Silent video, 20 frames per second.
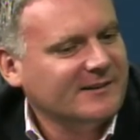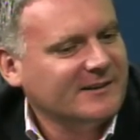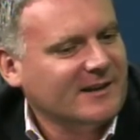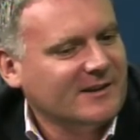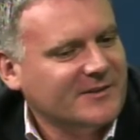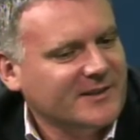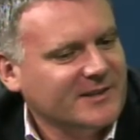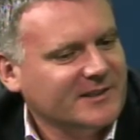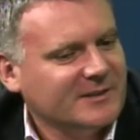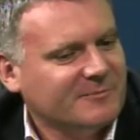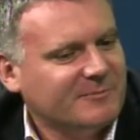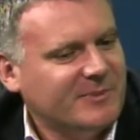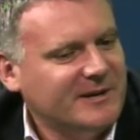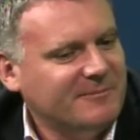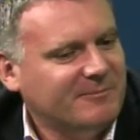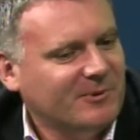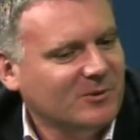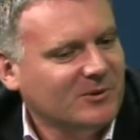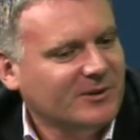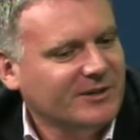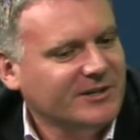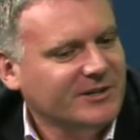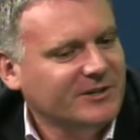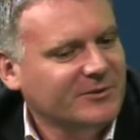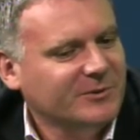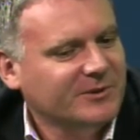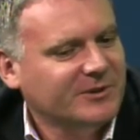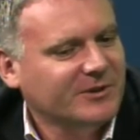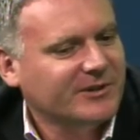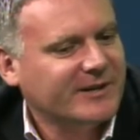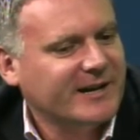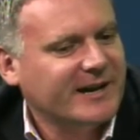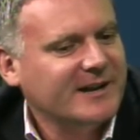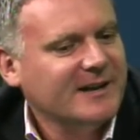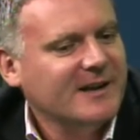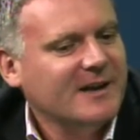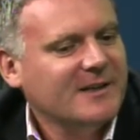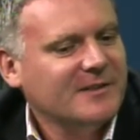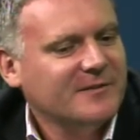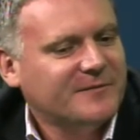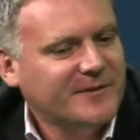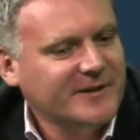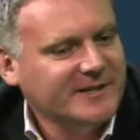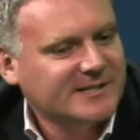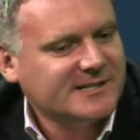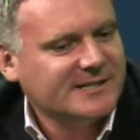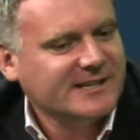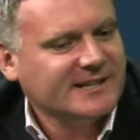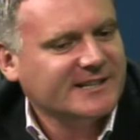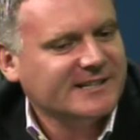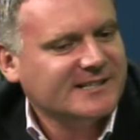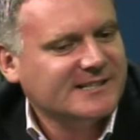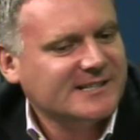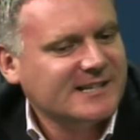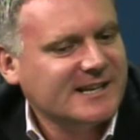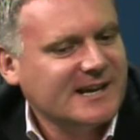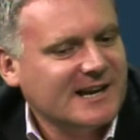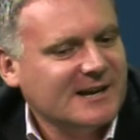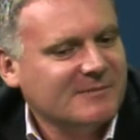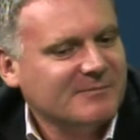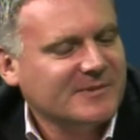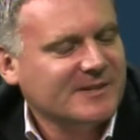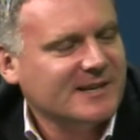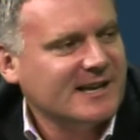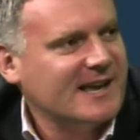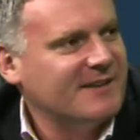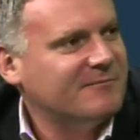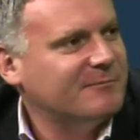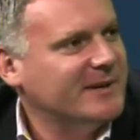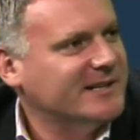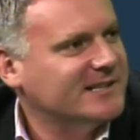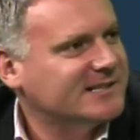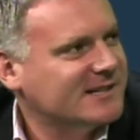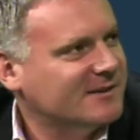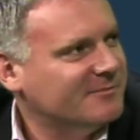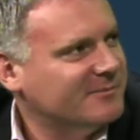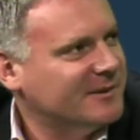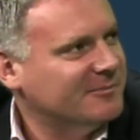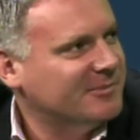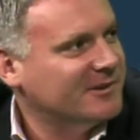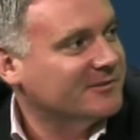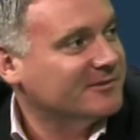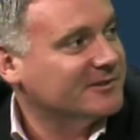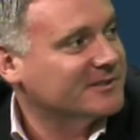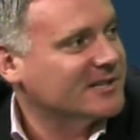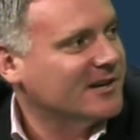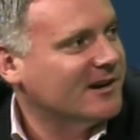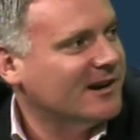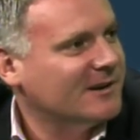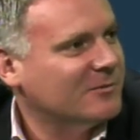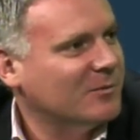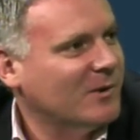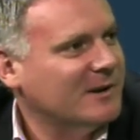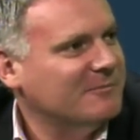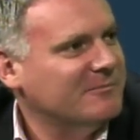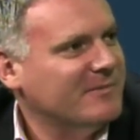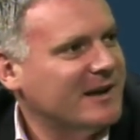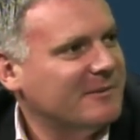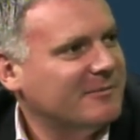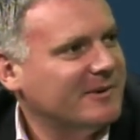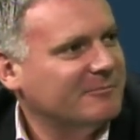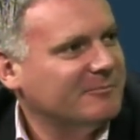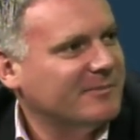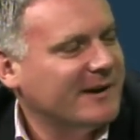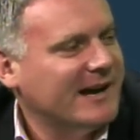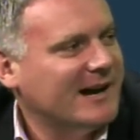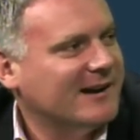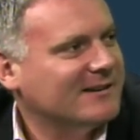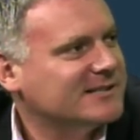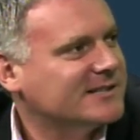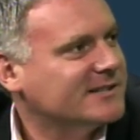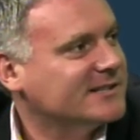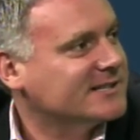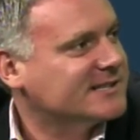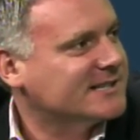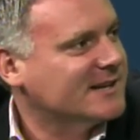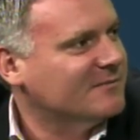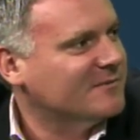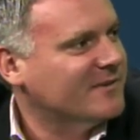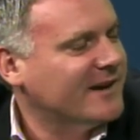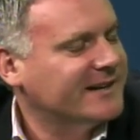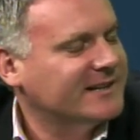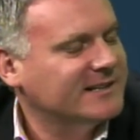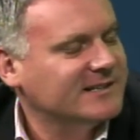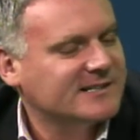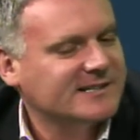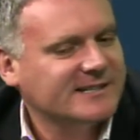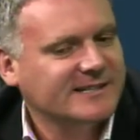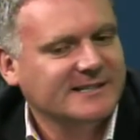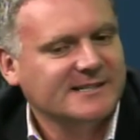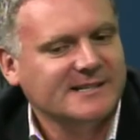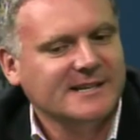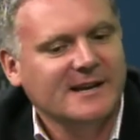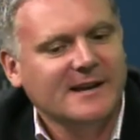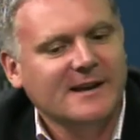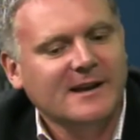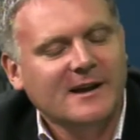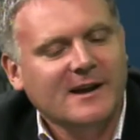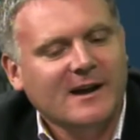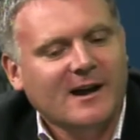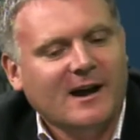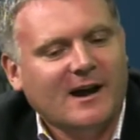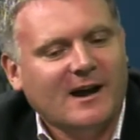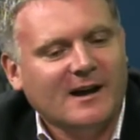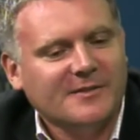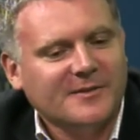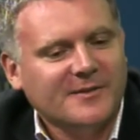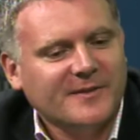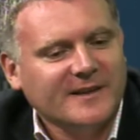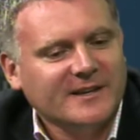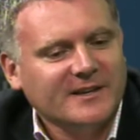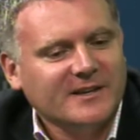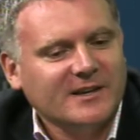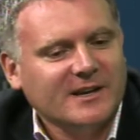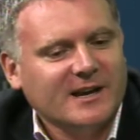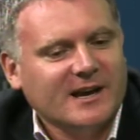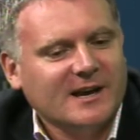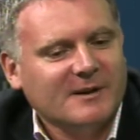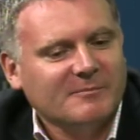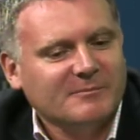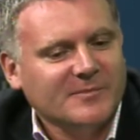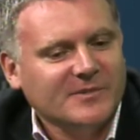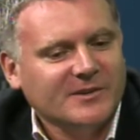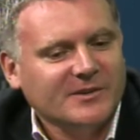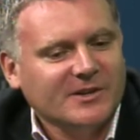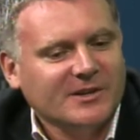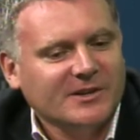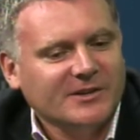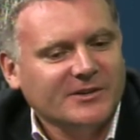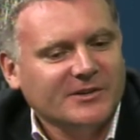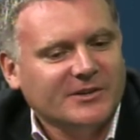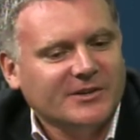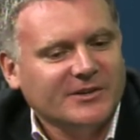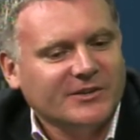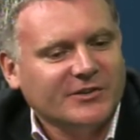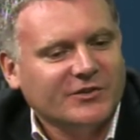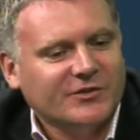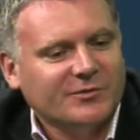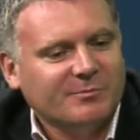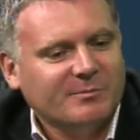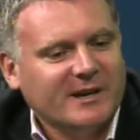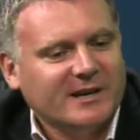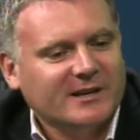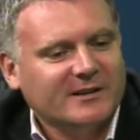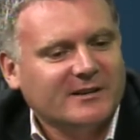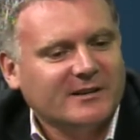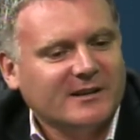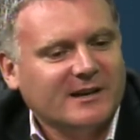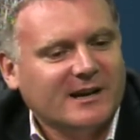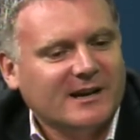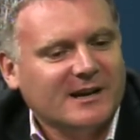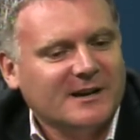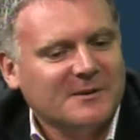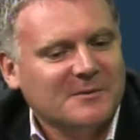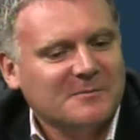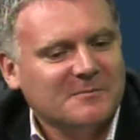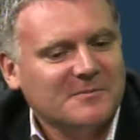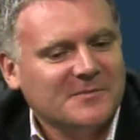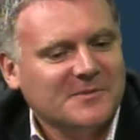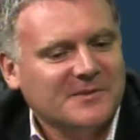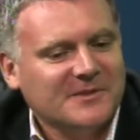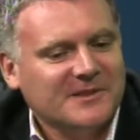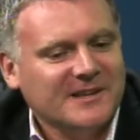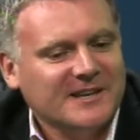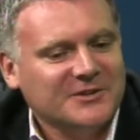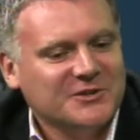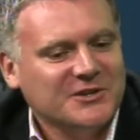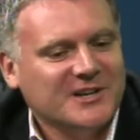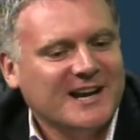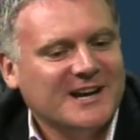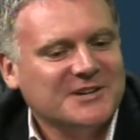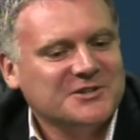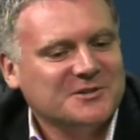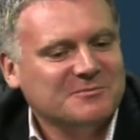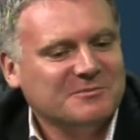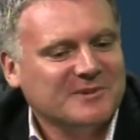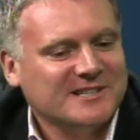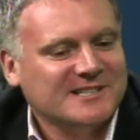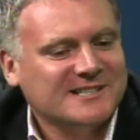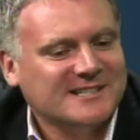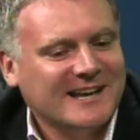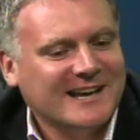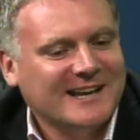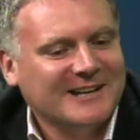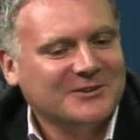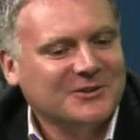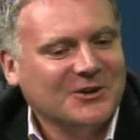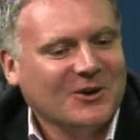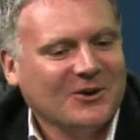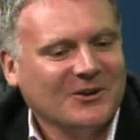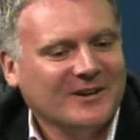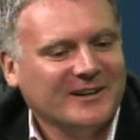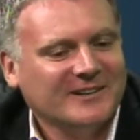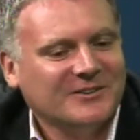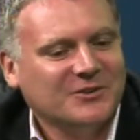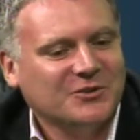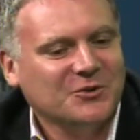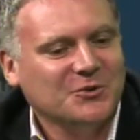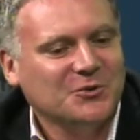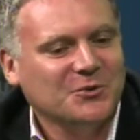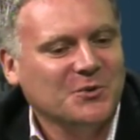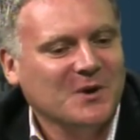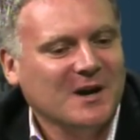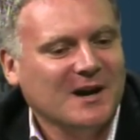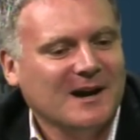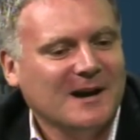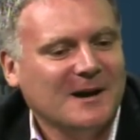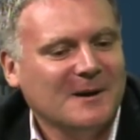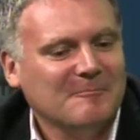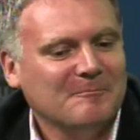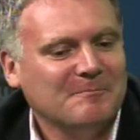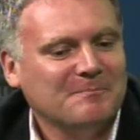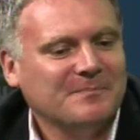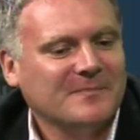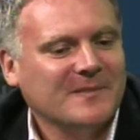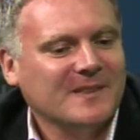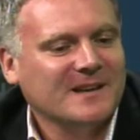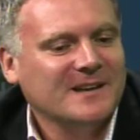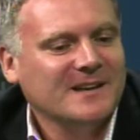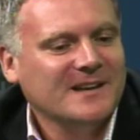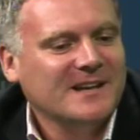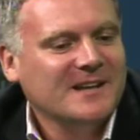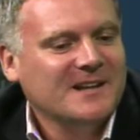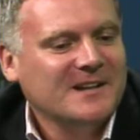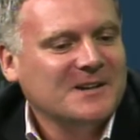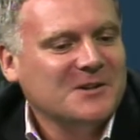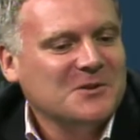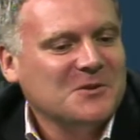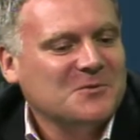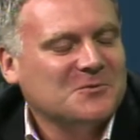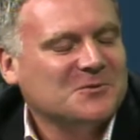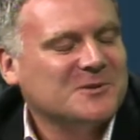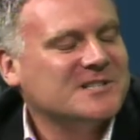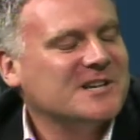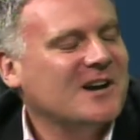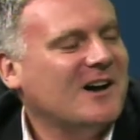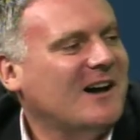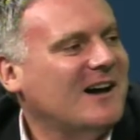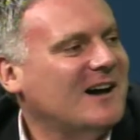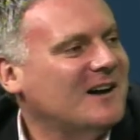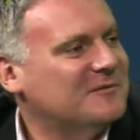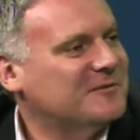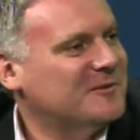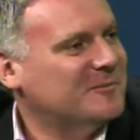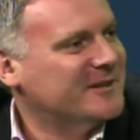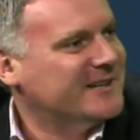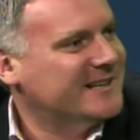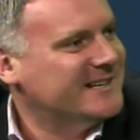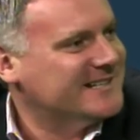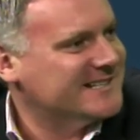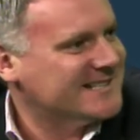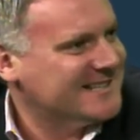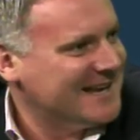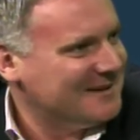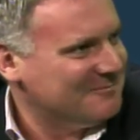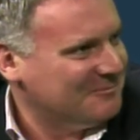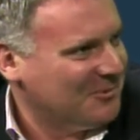think the people that you would look at, the first thing is there have been some people who have retired, Wayne Matt and Power, so there's some vacancies. I think you can expect the Education Minister, Anne Tolley, to retire from at least that